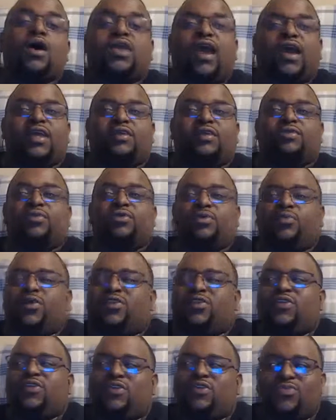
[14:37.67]
Yeah, and
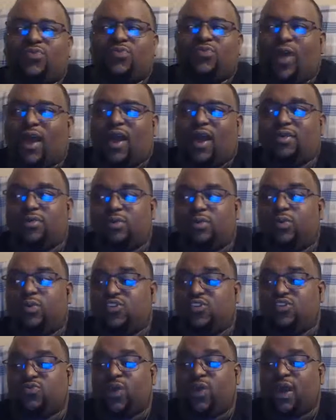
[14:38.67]
which is why
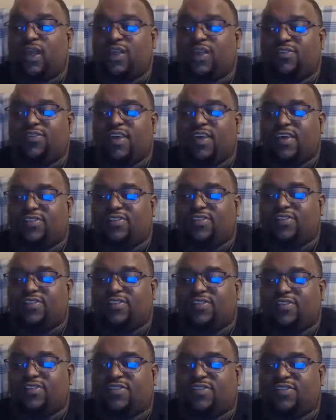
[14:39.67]
he said
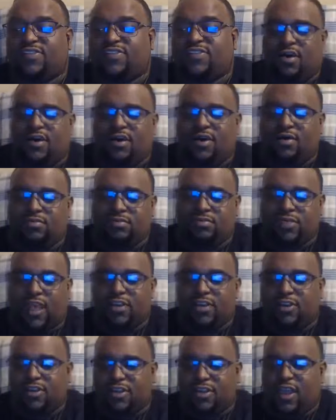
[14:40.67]
something
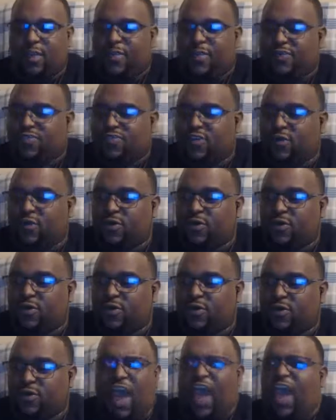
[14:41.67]
later in the episode
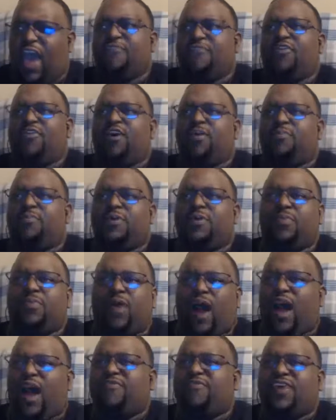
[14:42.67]
like, I've
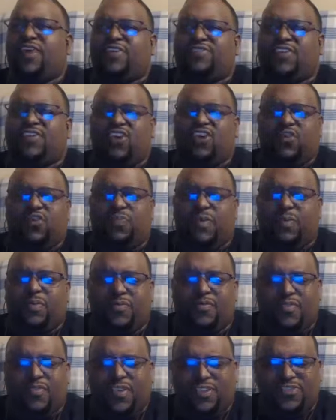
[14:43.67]
hung people, I've
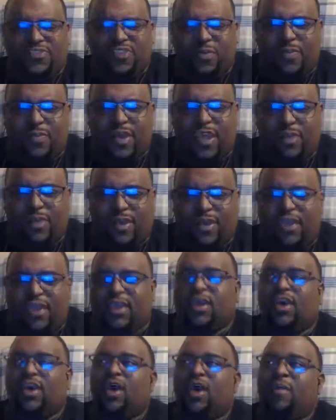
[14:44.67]
executed people for
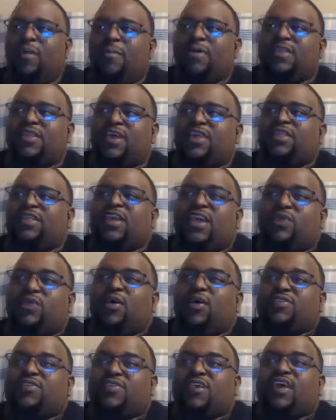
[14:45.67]
disobeying me, but
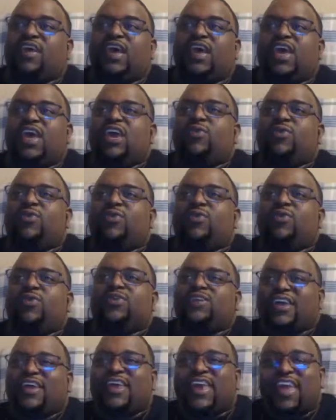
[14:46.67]
then he wasn't
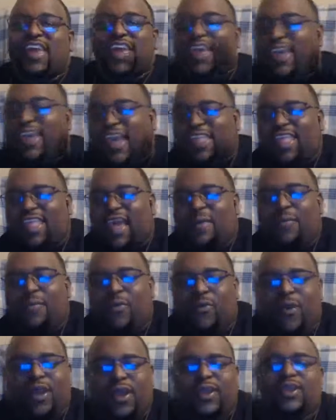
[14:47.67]
the
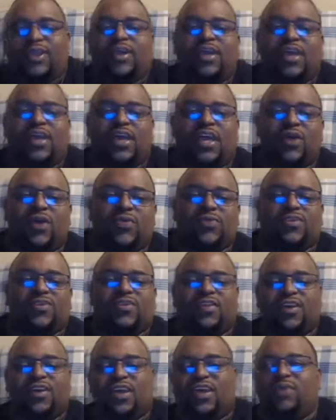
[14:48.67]
king at that point.
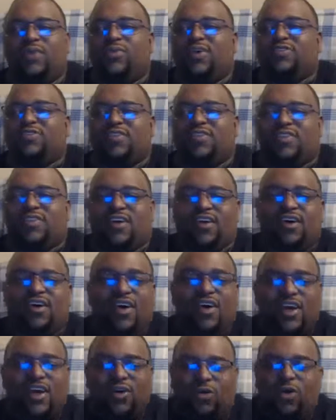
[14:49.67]
He wasn't
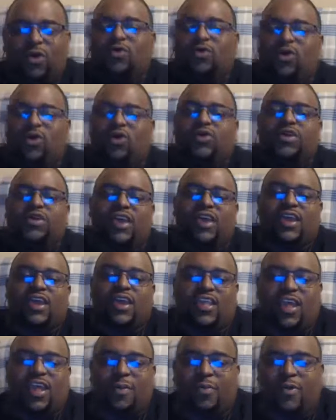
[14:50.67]
the quote
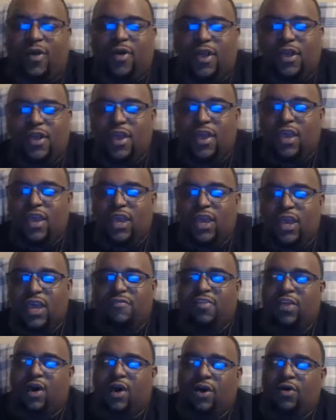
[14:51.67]
unquote king at that point,
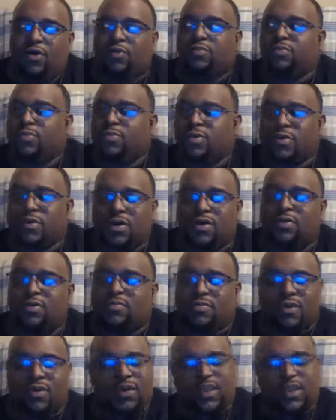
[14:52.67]
even though,